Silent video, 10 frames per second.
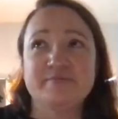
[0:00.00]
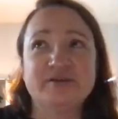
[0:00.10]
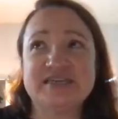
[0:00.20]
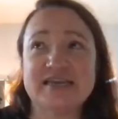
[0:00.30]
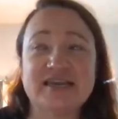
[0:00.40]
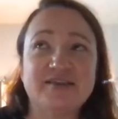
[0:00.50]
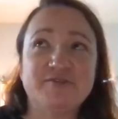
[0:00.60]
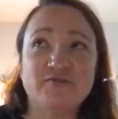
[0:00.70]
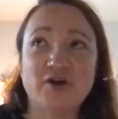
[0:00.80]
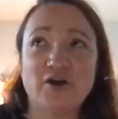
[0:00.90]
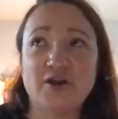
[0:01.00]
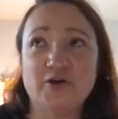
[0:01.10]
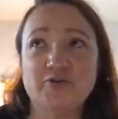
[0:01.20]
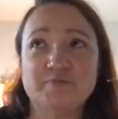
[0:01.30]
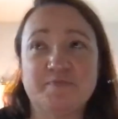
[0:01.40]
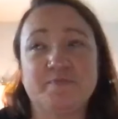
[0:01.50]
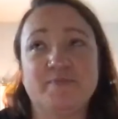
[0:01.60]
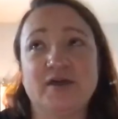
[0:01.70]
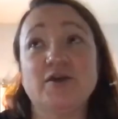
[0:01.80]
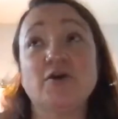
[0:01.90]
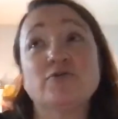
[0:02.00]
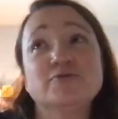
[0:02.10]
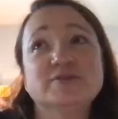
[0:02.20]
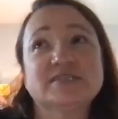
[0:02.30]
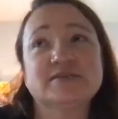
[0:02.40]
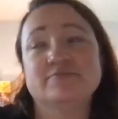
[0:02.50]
particularly if you've got an old an old